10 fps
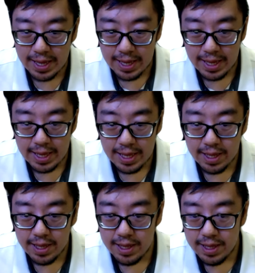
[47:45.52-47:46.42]

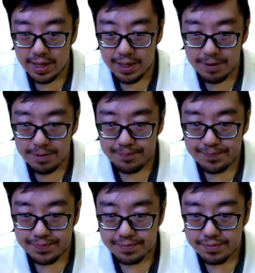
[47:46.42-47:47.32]

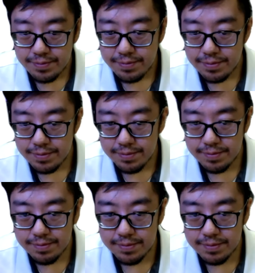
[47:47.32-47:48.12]
No one is speaking in this clip.